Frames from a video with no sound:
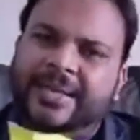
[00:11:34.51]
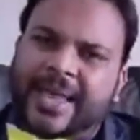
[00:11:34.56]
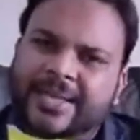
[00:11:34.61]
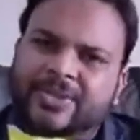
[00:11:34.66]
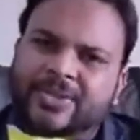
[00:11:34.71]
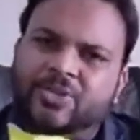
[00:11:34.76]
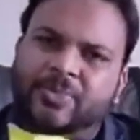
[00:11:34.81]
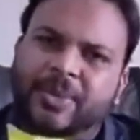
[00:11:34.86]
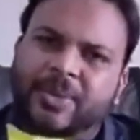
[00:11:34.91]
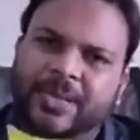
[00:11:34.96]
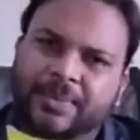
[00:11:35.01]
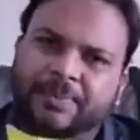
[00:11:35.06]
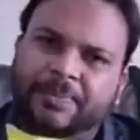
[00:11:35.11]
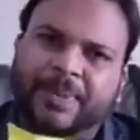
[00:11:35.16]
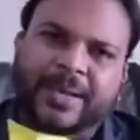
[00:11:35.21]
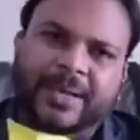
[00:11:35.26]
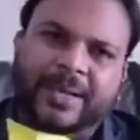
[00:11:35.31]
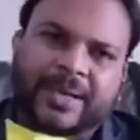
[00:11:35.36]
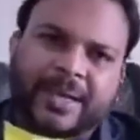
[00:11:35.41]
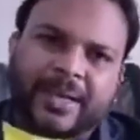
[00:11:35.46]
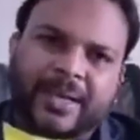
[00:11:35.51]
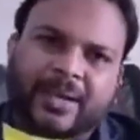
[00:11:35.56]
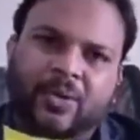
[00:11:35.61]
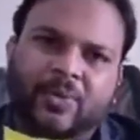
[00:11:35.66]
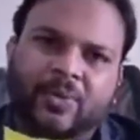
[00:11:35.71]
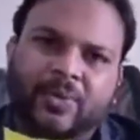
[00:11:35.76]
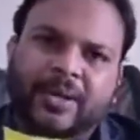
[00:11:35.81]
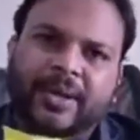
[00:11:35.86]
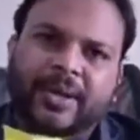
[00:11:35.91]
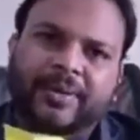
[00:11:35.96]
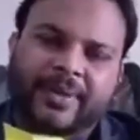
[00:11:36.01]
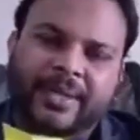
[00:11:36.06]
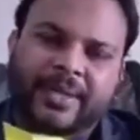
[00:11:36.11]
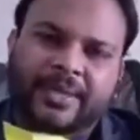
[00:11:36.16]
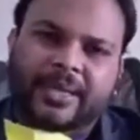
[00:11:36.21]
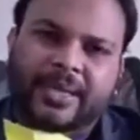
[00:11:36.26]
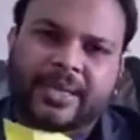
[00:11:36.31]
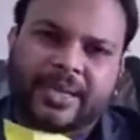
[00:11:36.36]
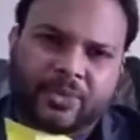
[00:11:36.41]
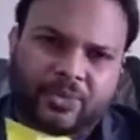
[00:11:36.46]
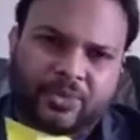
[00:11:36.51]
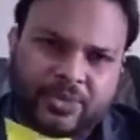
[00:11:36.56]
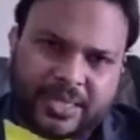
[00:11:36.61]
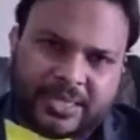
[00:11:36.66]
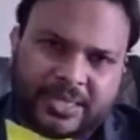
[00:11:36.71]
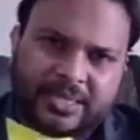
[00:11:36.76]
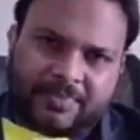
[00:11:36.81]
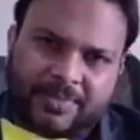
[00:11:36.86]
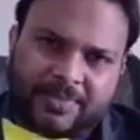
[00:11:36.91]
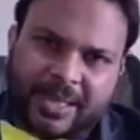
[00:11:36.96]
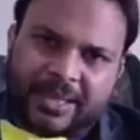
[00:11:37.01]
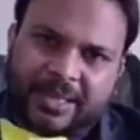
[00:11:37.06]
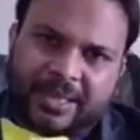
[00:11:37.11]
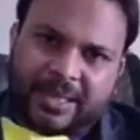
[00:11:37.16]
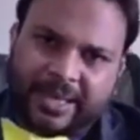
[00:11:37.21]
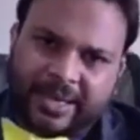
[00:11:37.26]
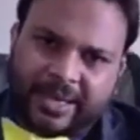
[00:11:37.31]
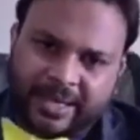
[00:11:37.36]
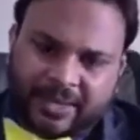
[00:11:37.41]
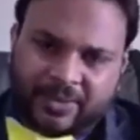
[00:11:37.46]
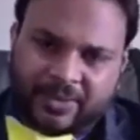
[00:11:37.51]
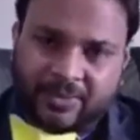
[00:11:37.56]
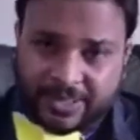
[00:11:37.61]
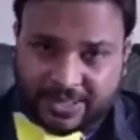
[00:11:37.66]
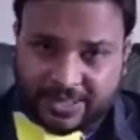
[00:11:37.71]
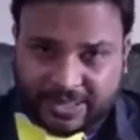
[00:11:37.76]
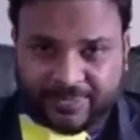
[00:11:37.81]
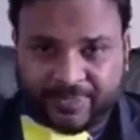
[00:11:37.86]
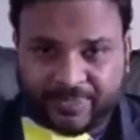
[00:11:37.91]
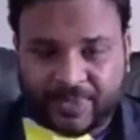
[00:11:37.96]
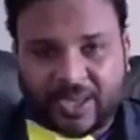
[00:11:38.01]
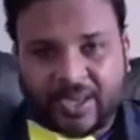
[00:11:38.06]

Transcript: has to be repeated over every 3 to 6 monthly intervals,